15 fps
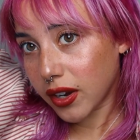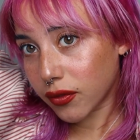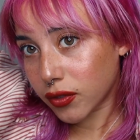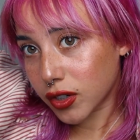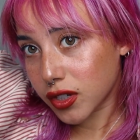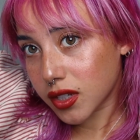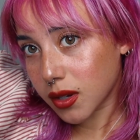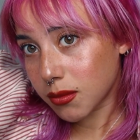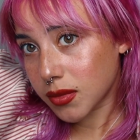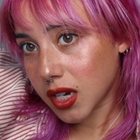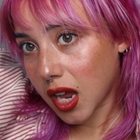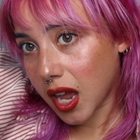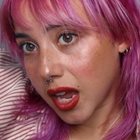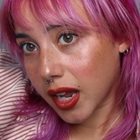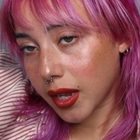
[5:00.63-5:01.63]
it for some
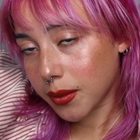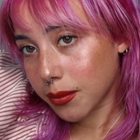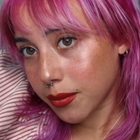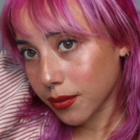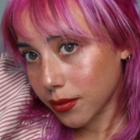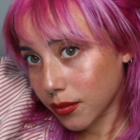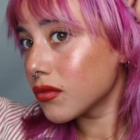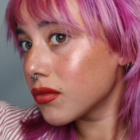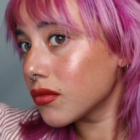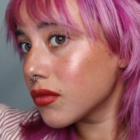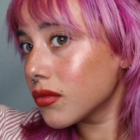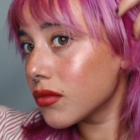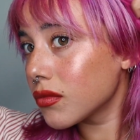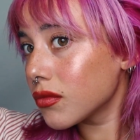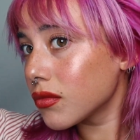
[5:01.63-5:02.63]
time,
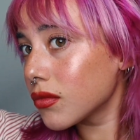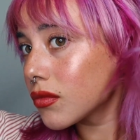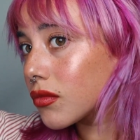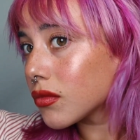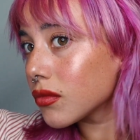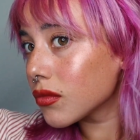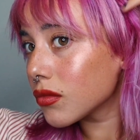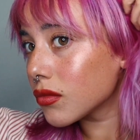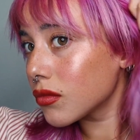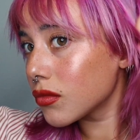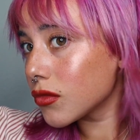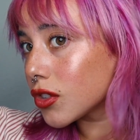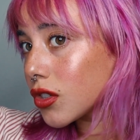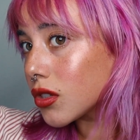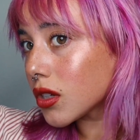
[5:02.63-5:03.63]

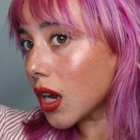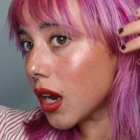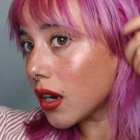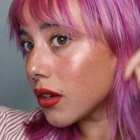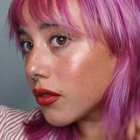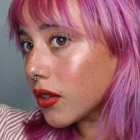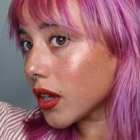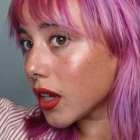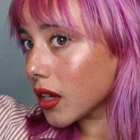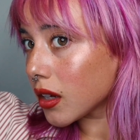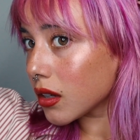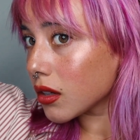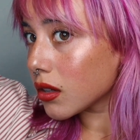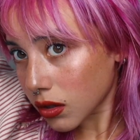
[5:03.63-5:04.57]
just kind of like